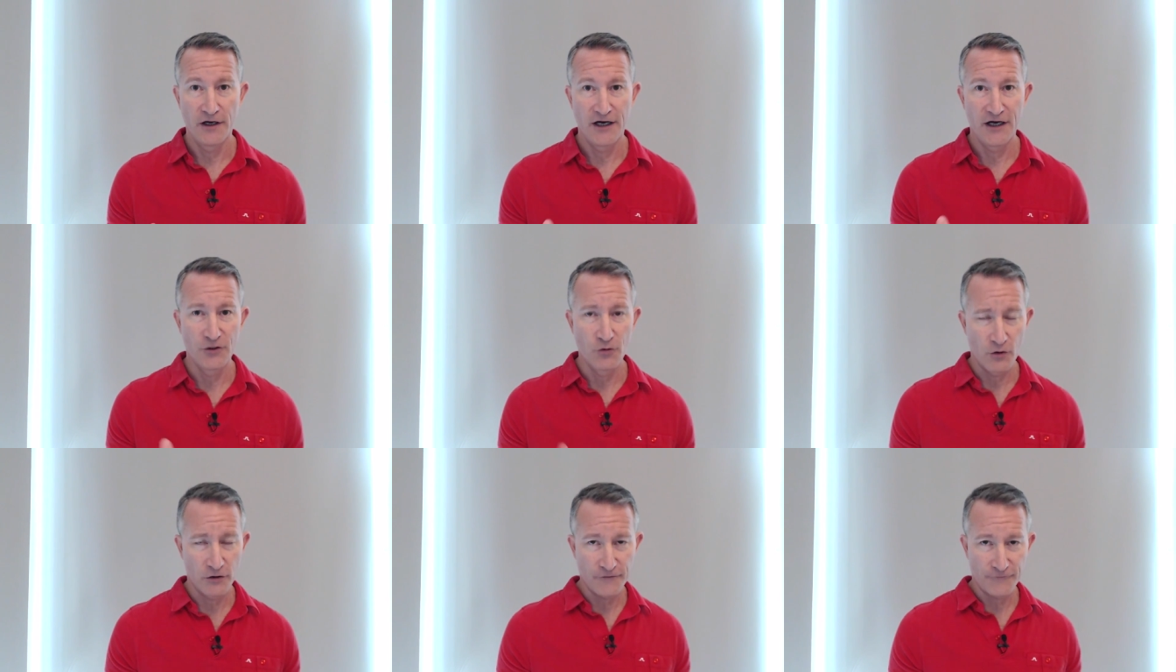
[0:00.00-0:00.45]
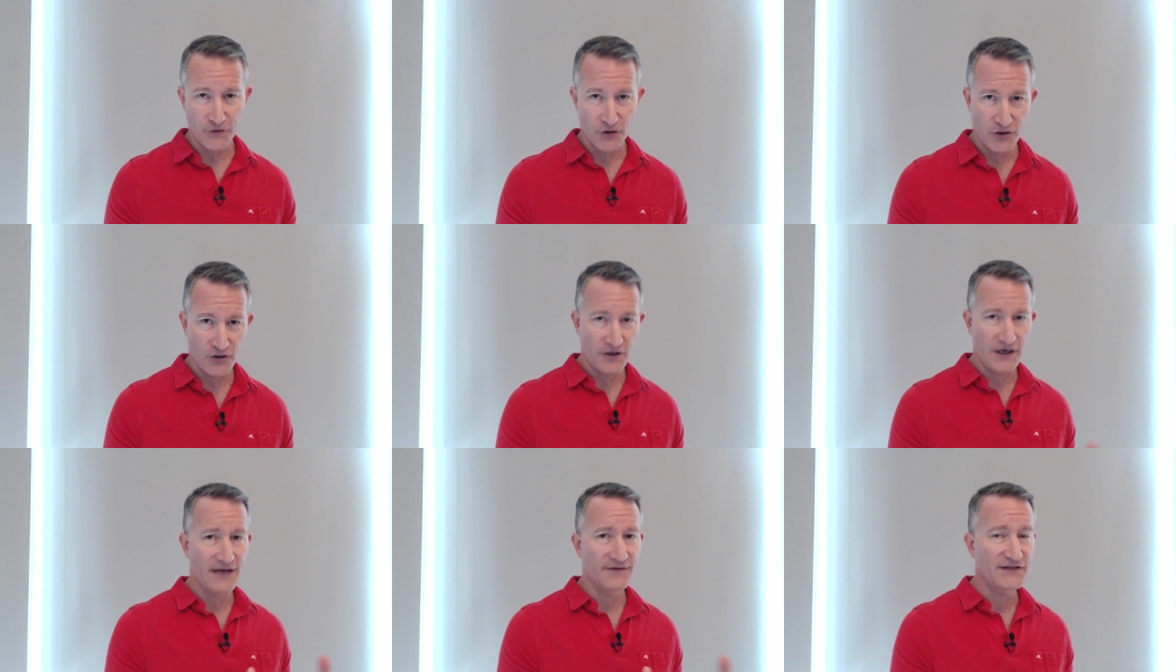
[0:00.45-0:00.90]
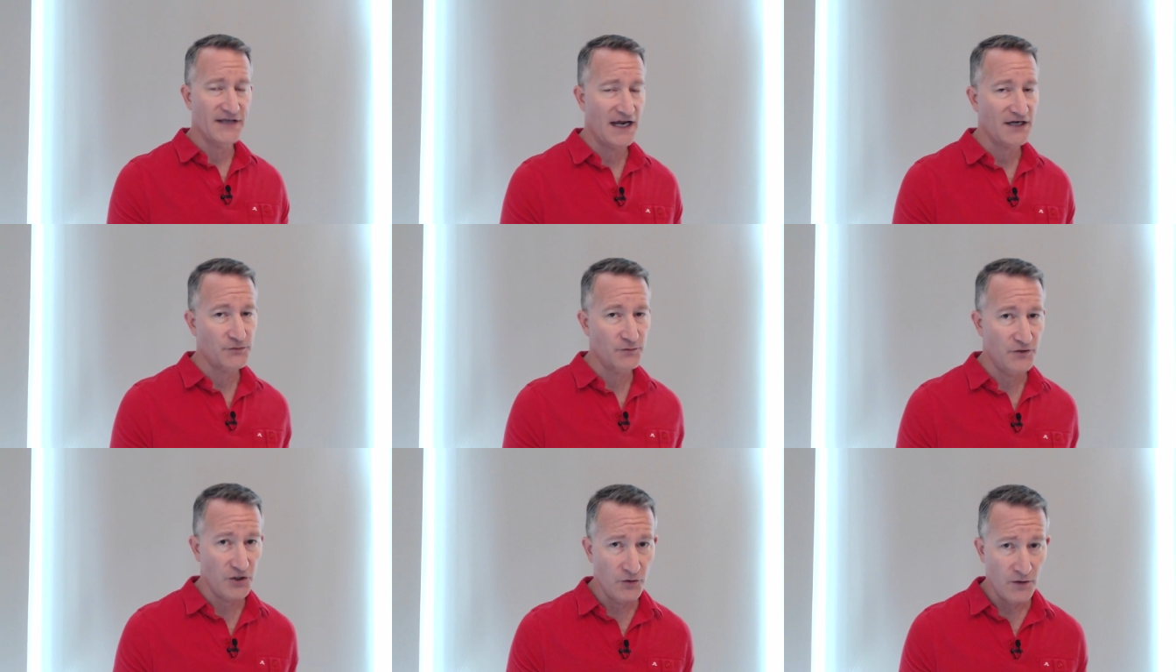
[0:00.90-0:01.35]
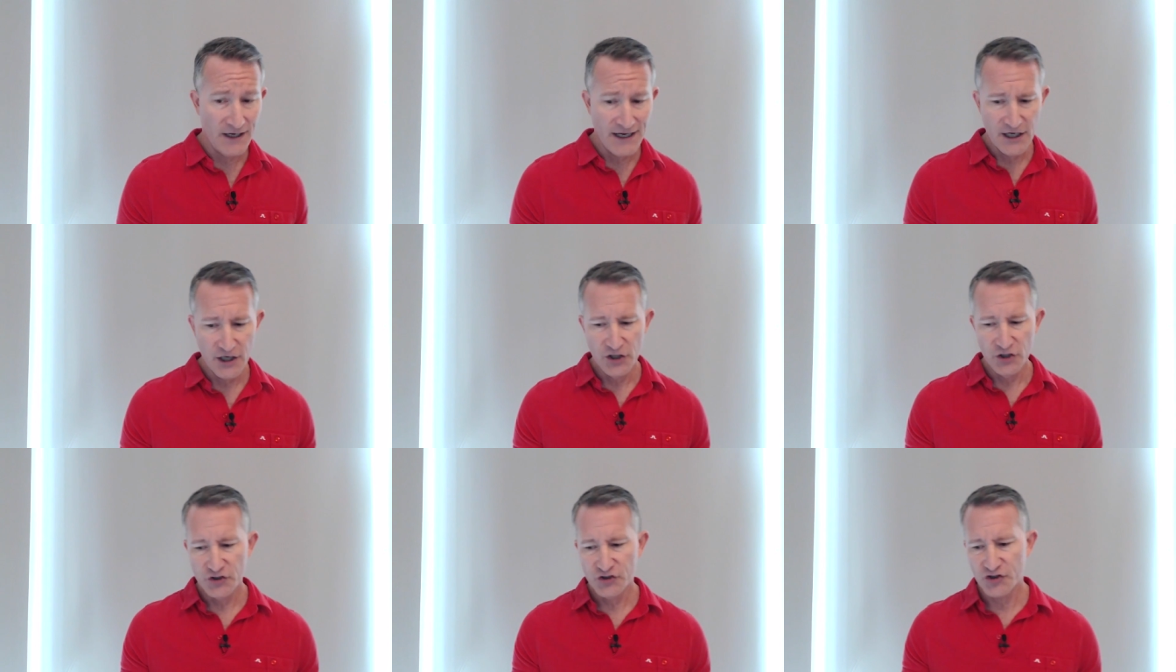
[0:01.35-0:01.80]
in order for her to have sex with you.
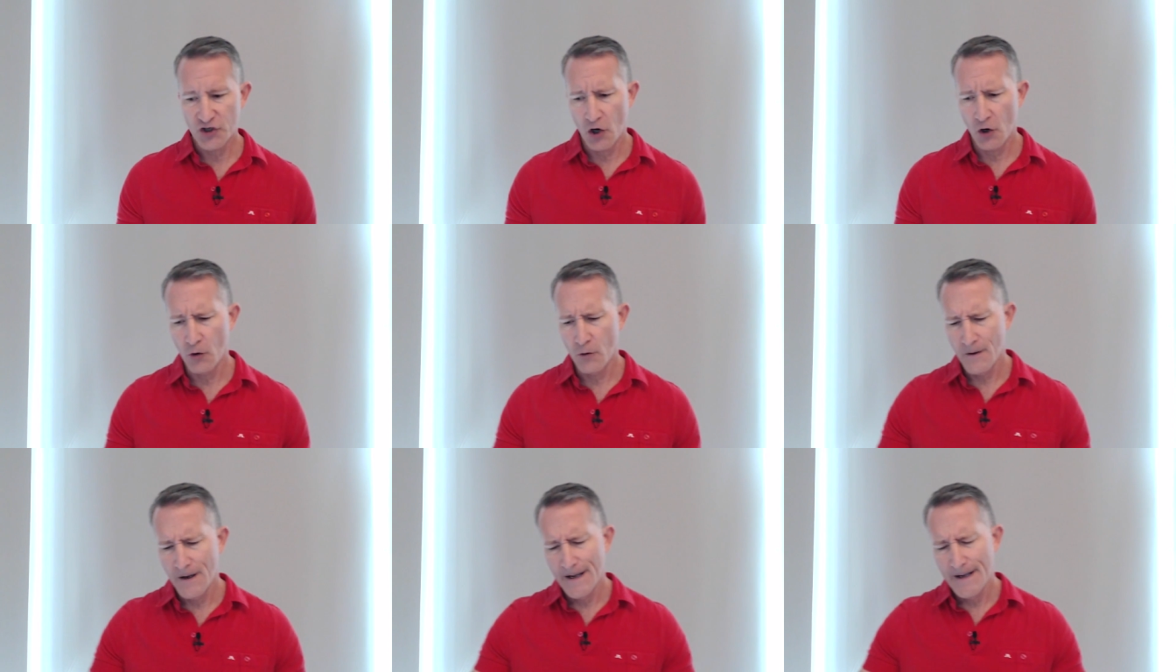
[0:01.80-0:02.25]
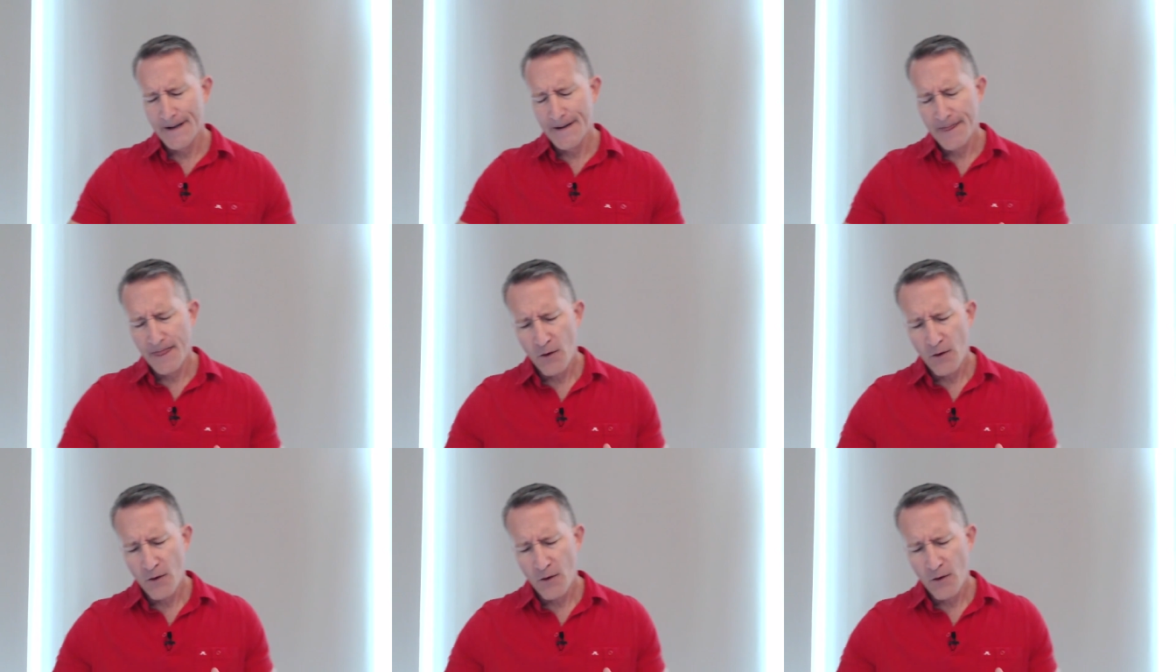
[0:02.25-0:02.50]
So